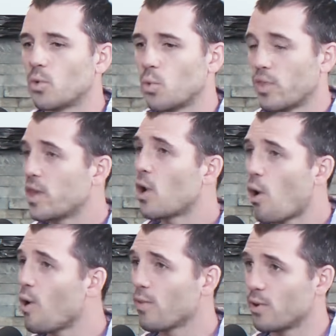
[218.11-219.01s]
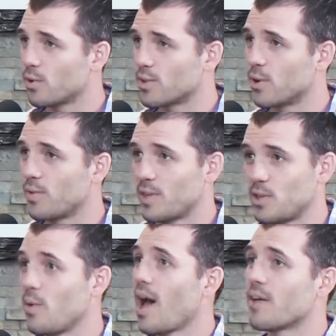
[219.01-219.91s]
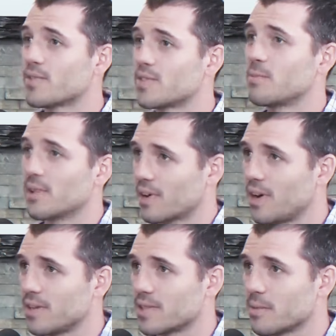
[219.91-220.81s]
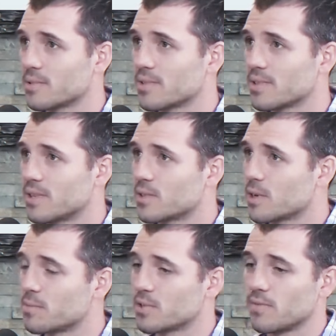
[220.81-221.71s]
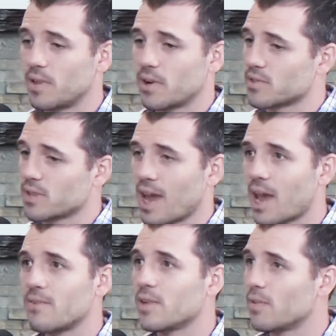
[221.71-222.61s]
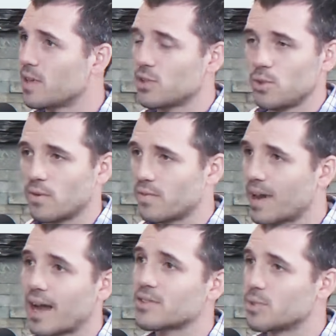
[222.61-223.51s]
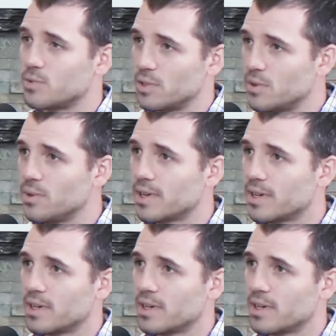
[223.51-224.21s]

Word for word: Within all of those, though, they do have similar concepts in terms of there's a handful of things you have got to do